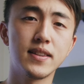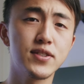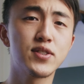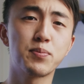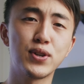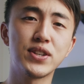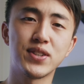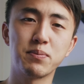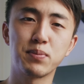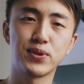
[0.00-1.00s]
This is a pretty
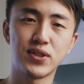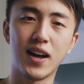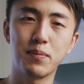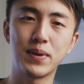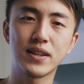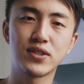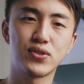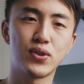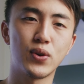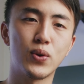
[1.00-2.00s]
simple topic,
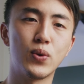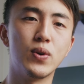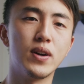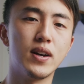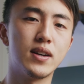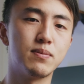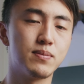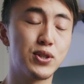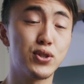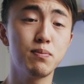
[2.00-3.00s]
so
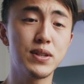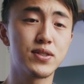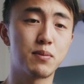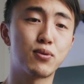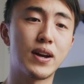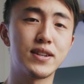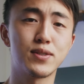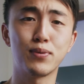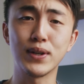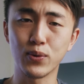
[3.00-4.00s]
it should be
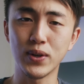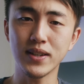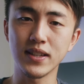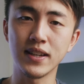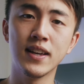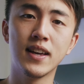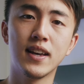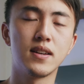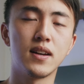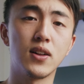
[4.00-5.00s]
summarized pretty quickly.
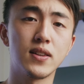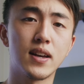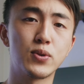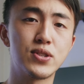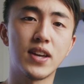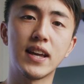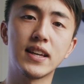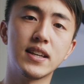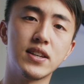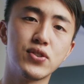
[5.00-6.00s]
All I would say
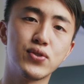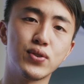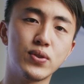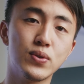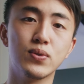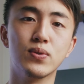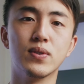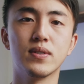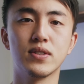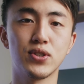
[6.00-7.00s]
is you
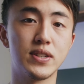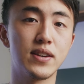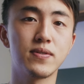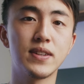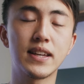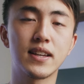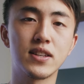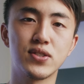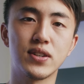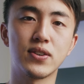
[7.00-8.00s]
should definitely
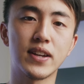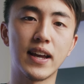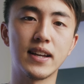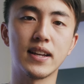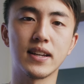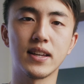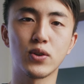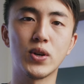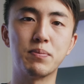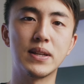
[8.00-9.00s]
consider getting
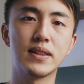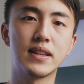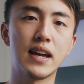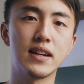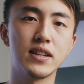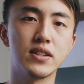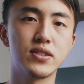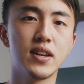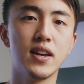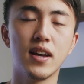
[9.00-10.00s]
equipment that
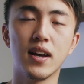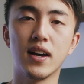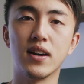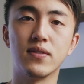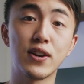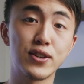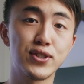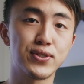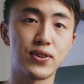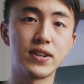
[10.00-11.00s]
is very
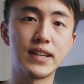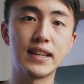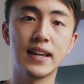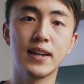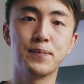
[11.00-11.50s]
sturdy,